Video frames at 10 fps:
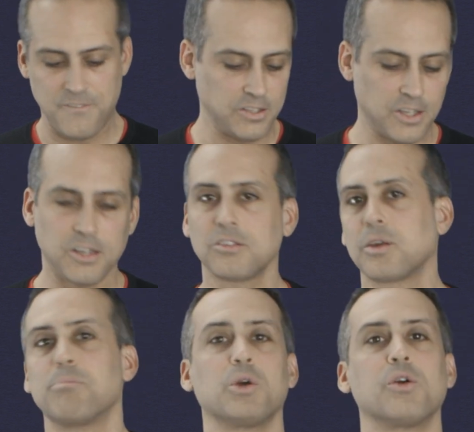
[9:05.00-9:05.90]
physics,
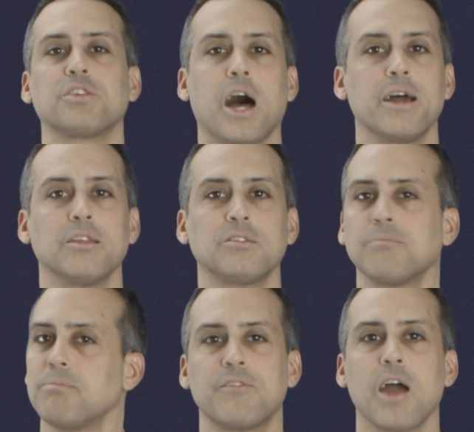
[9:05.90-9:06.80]
computer science,
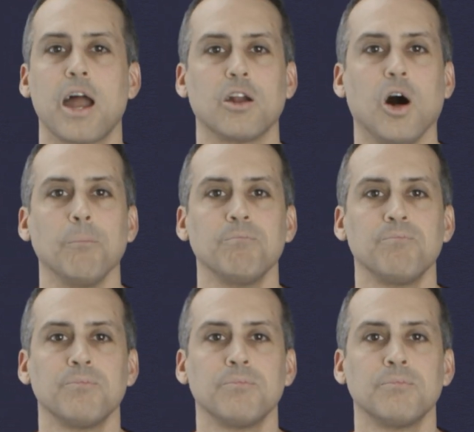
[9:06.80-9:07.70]
they've got it all.
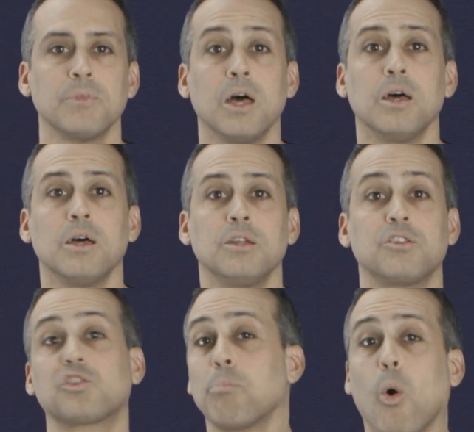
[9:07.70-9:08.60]

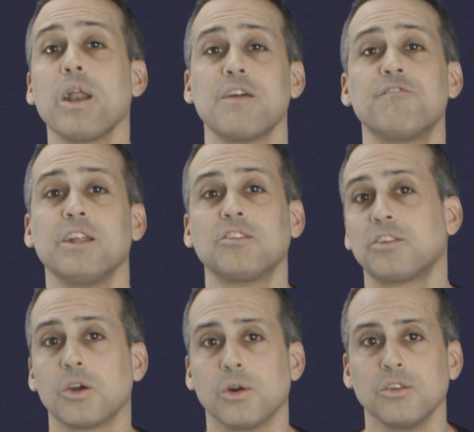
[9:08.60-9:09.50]
To support Infinite
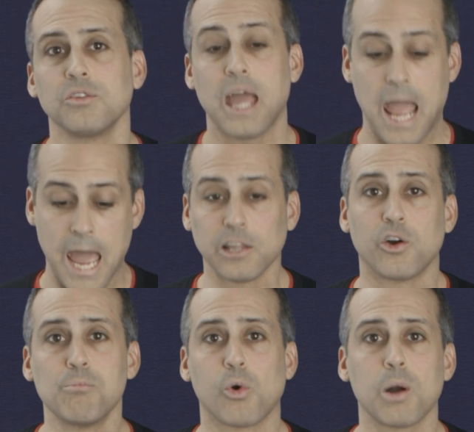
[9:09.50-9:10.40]
Series and
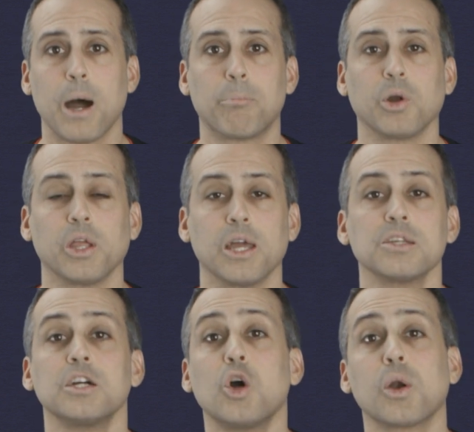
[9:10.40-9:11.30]
learn more about
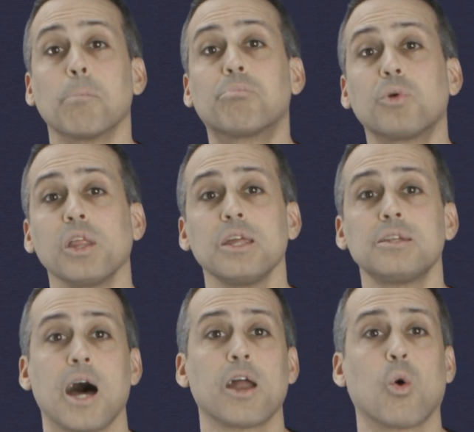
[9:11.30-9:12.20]
Brilliant, go to
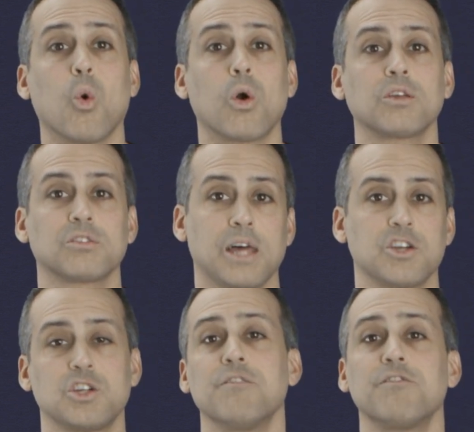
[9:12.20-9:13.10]
brilliant.org
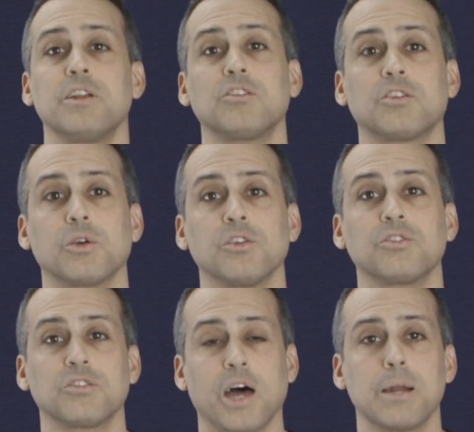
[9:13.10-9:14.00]
slash infinite series
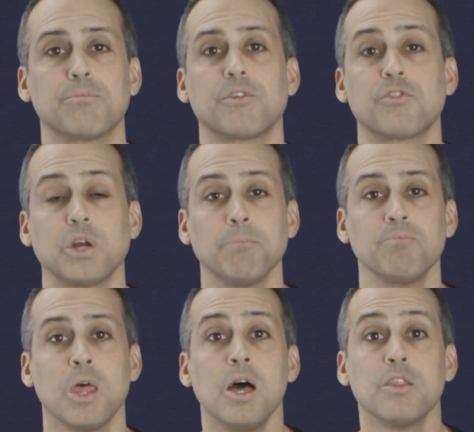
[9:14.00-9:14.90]
to sign up for free.
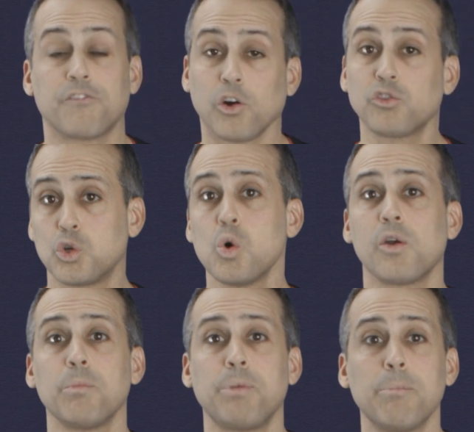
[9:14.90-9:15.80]
The first
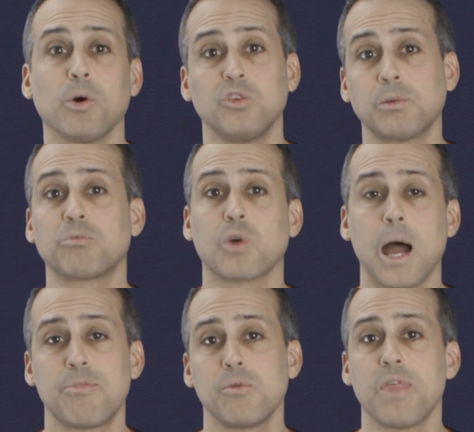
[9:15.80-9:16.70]
200 people who
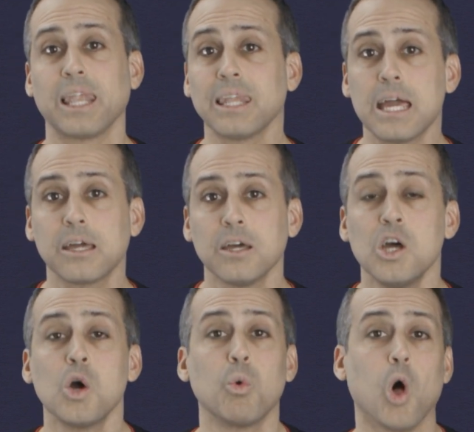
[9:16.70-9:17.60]
subscribe through that link
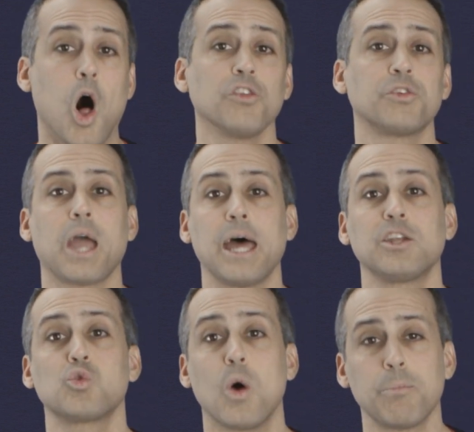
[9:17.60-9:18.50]
will also
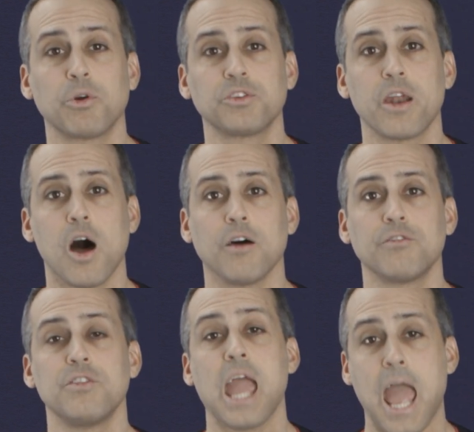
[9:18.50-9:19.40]
get 20%
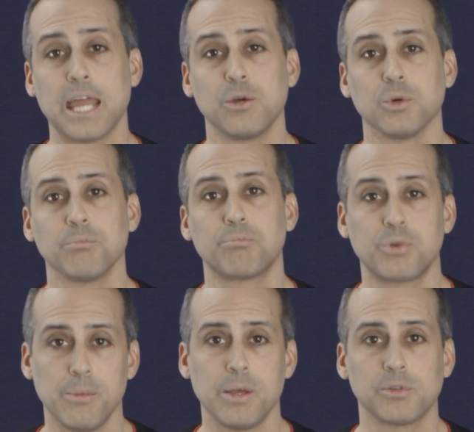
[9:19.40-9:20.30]
off the annual
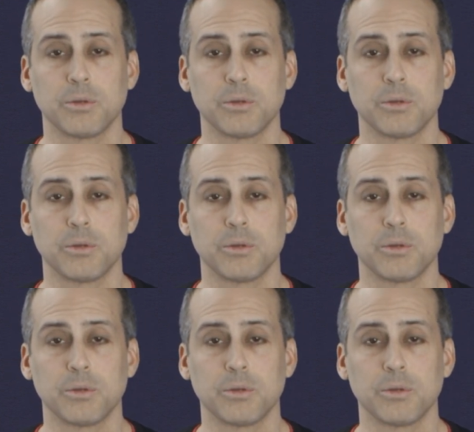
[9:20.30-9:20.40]
premium